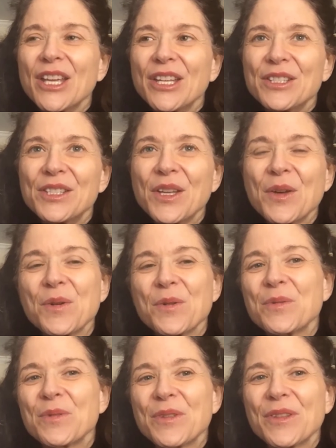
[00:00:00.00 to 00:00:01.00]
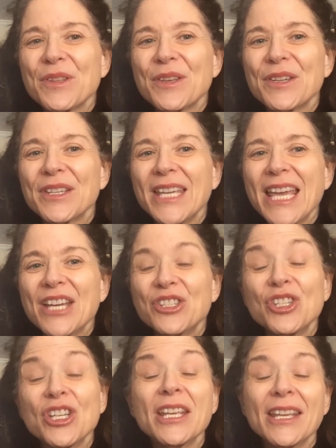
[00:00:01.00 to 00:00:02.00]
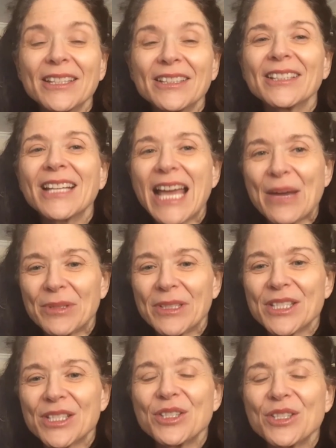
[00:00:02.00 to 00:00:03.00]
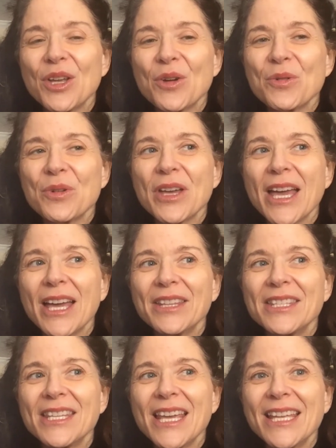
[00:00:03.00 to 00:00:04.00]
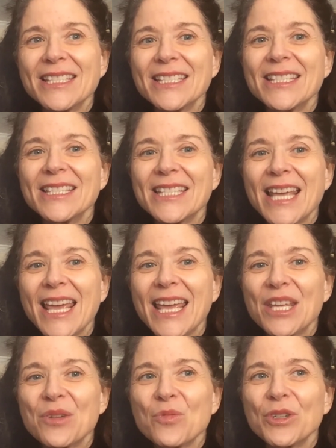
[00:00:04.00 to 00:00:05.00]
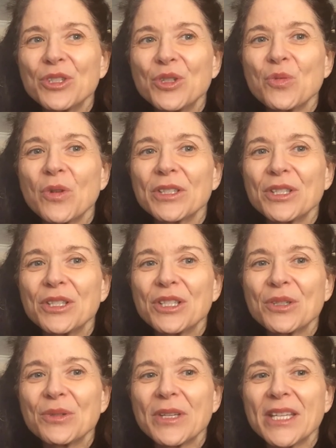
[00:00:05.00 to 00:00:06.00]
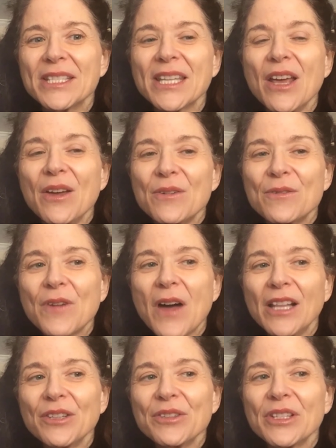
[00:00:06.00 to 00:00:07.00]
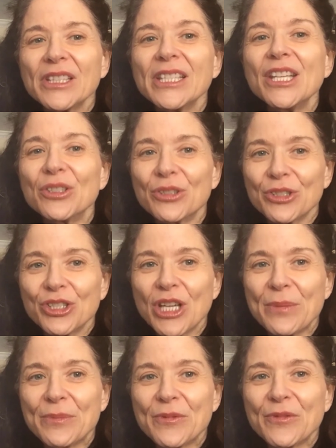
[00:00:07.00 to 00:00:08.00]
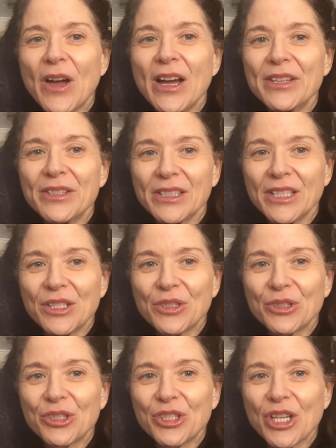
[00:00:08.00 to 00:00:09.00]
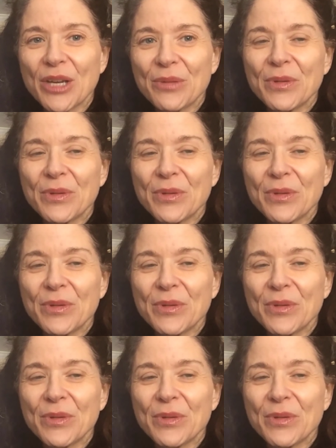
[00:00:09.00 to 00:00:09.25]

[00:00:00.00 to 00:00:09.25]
so cashing in on capitalists. So at the end of the day, what you want to do is follow the leadership, find the leadership,